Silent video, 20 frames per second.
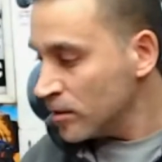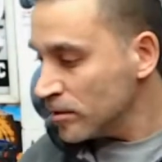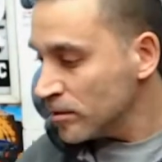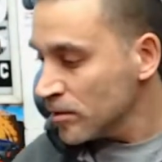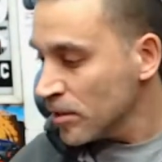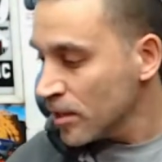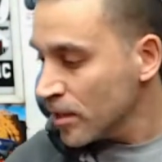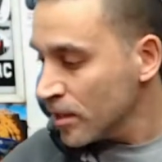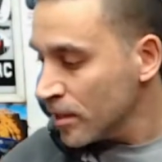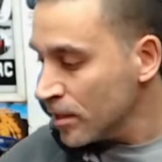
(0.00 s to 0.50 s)

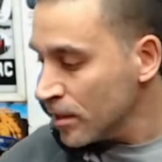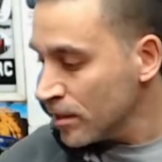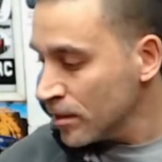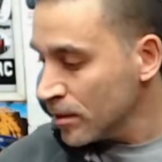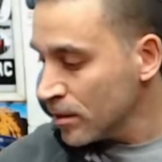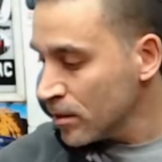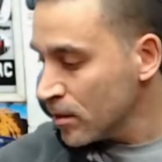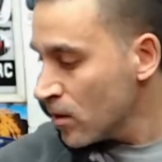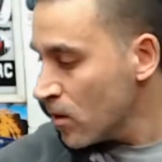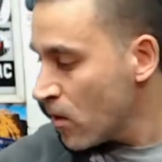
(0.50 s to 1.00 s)
So I'm gonna
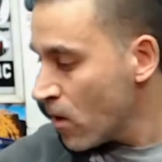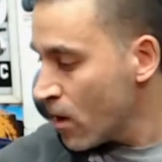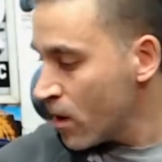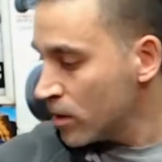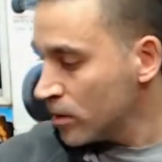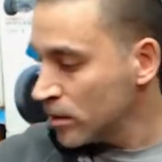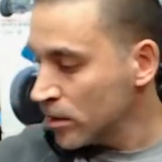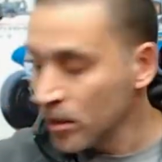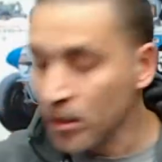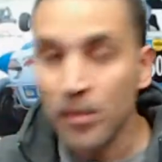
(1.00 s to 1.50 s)

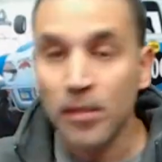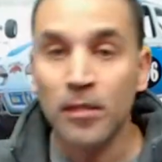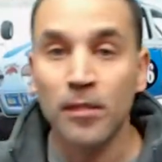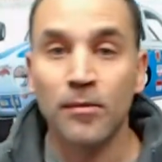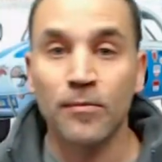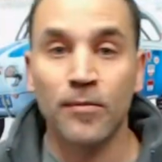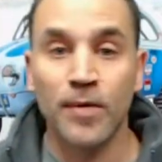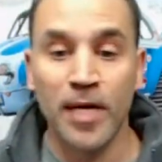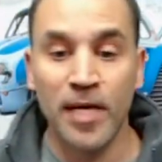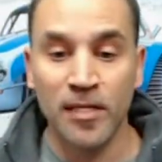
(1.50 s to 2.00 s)

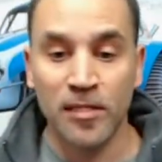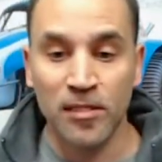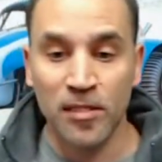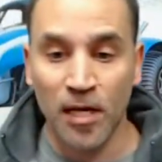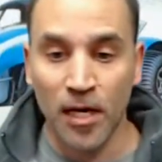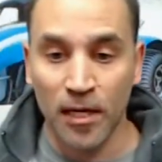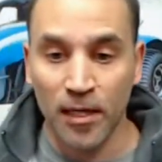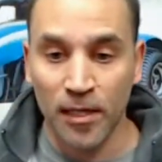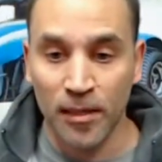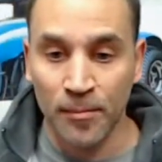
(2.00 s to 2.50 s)
wrench
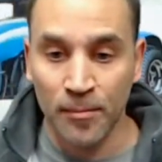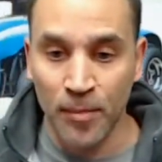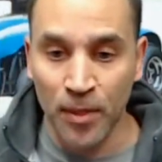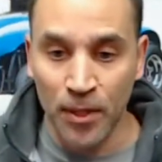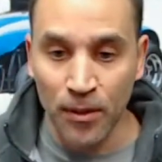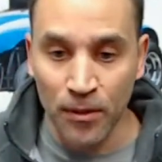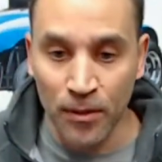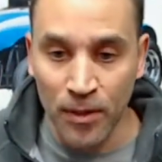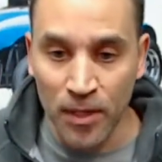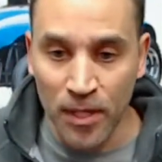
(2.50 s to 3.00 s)
on them
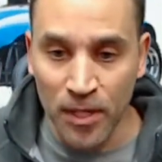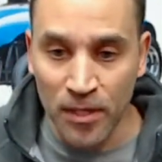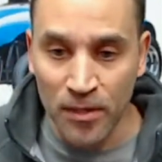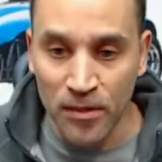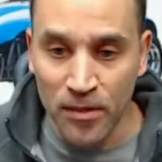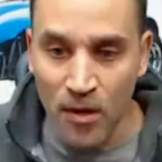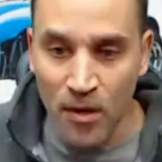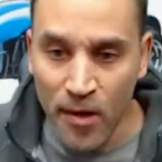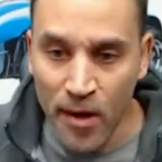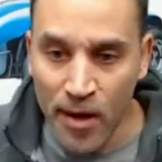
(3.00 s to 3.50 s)
beauties